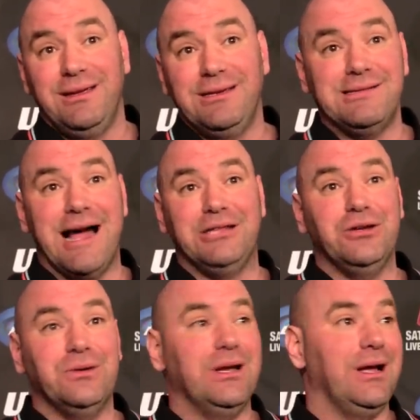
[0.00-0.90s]
He's not
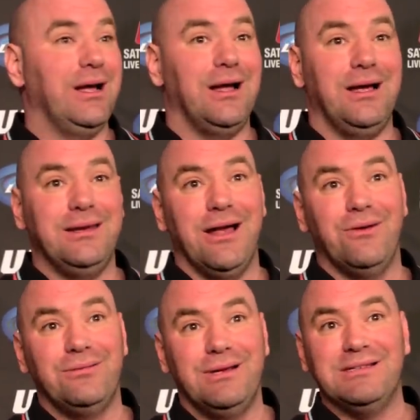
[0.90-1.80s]
doing
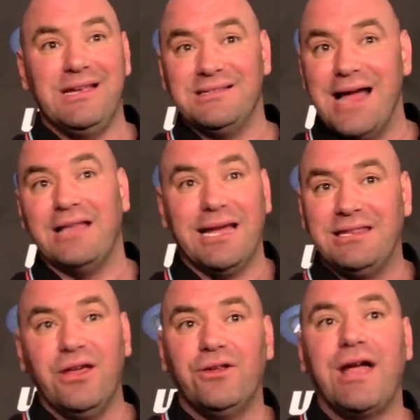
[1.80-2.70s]
he's not like
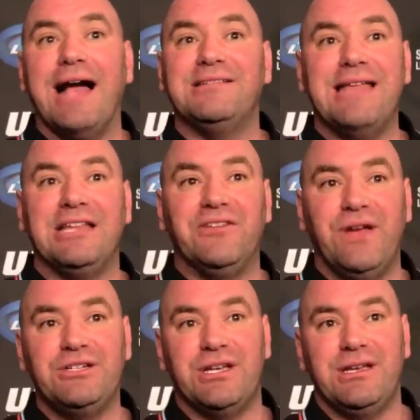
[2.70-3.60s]
the other guys in that
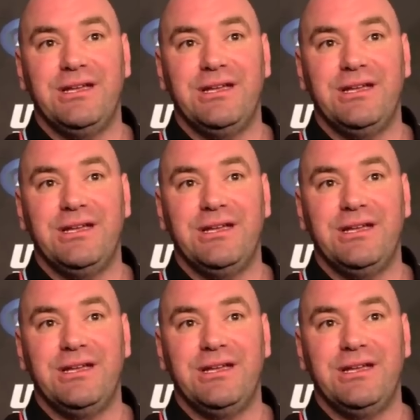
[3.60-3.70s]
division.